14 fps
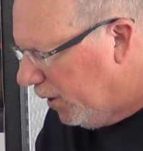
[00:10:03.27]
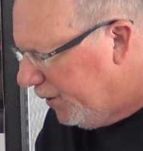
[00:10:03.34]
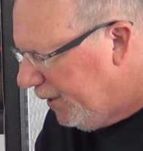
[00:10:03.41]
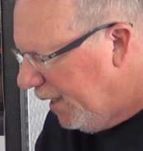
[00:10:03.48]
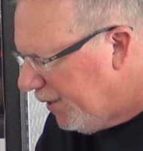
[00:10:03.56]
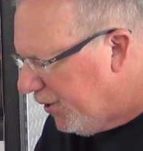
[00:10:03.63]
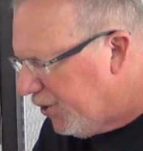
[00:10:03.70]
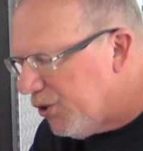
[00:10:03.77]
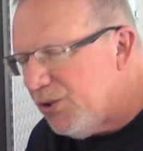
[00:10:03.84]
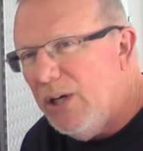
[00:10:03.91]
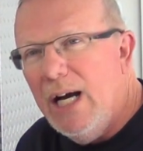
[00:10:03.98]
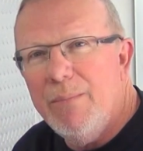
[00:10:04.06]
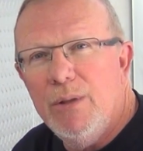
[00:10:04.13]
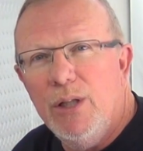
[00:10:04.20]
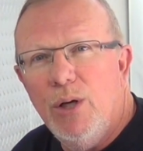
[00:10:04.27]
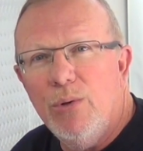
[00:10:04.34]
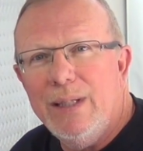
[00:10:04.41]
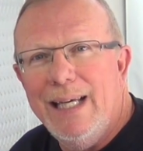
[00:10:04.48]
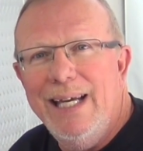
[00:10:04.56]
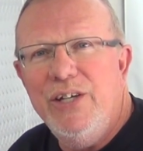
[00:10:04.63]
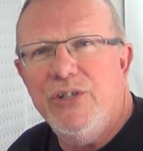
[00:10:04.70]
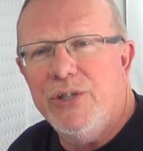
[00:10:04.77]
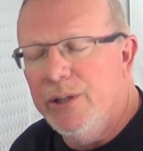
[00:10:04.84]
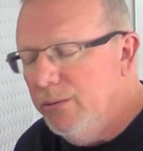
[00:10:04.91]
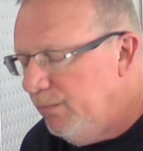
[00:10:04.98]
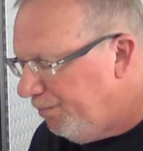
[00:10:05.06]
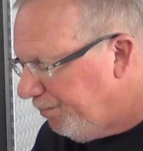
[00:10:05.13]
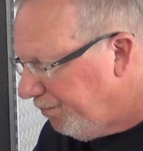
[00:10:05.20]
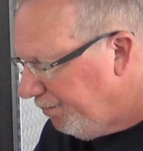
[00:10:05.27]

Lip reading: it says describe the location